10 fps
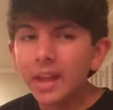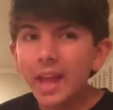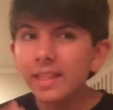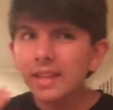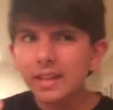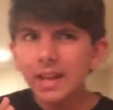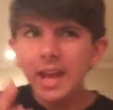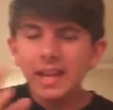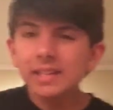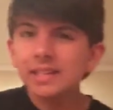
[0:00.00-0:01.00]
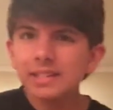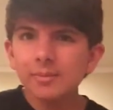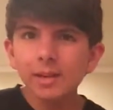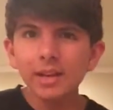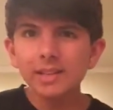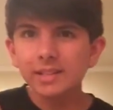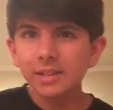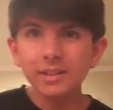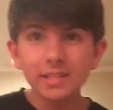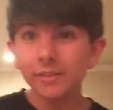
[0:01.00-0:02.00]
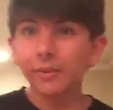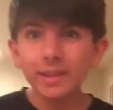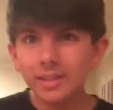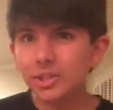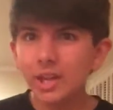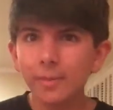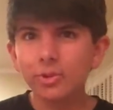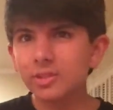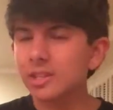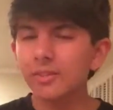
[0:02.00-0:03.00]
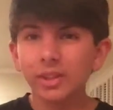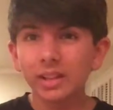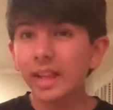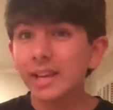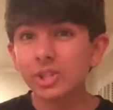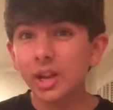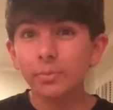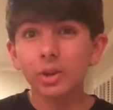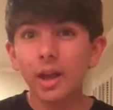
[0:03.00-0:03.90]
And then it does seem kind of serious to fight this chapter instead of like last chapter,